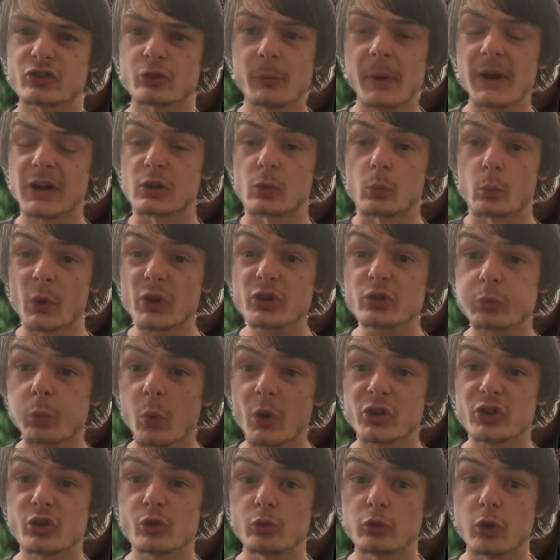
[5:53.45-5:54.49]
no matter which
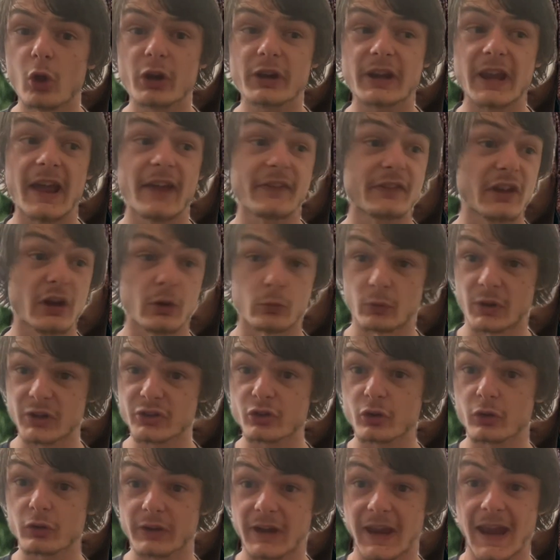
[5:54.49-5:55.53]
one you look at, the original